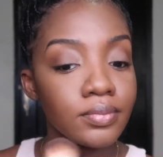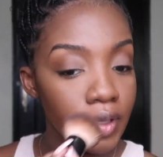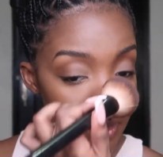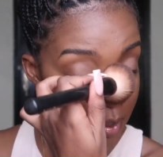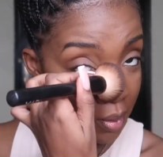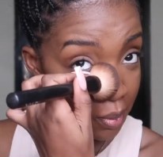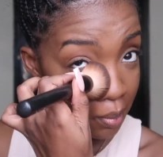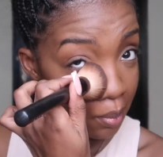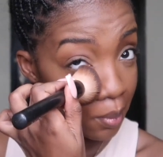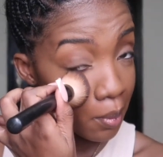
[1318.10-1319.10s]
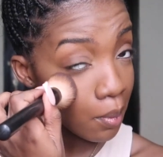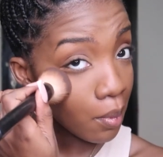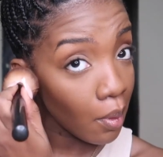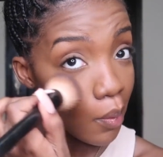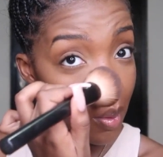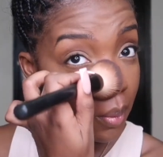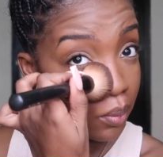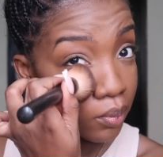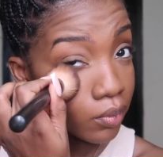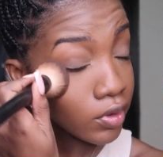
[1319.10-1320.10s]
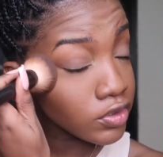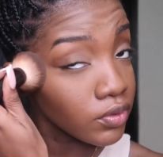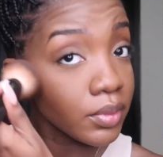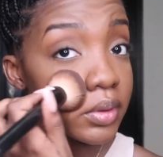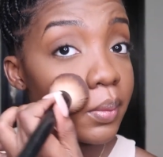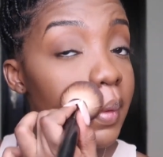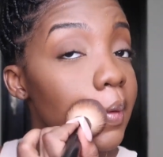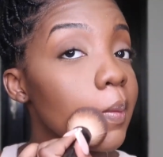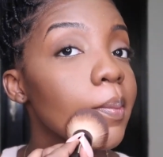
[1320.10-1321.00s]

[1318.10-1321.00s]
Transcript: Blend, brush under my